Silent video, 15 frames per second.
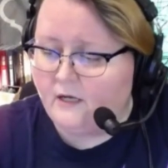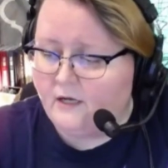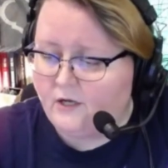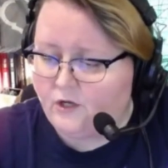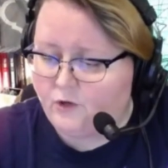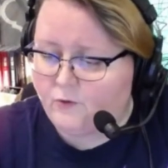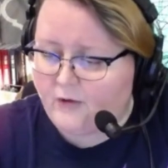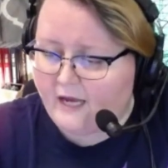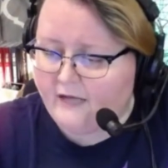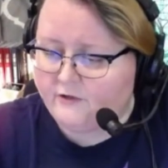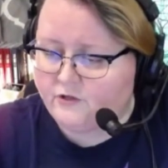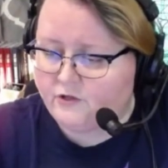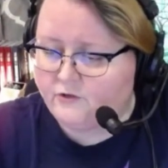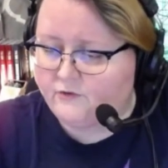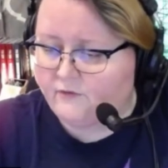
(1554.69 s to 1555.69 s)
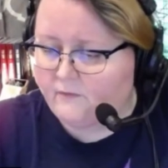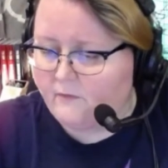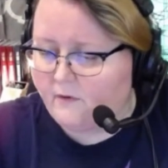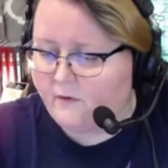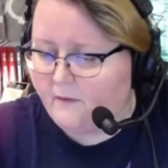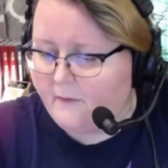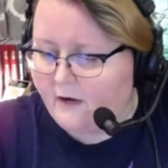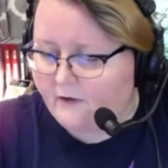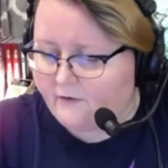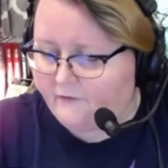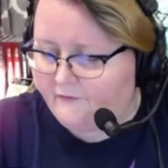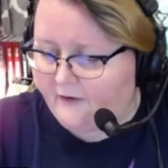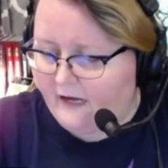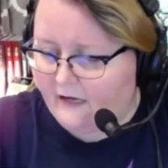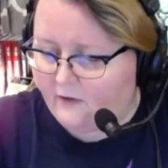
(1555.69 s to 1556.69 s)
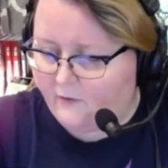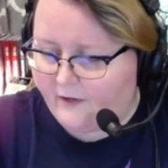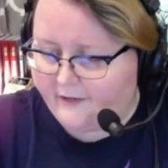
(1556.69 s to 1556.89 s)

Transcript: You can choose from among the following.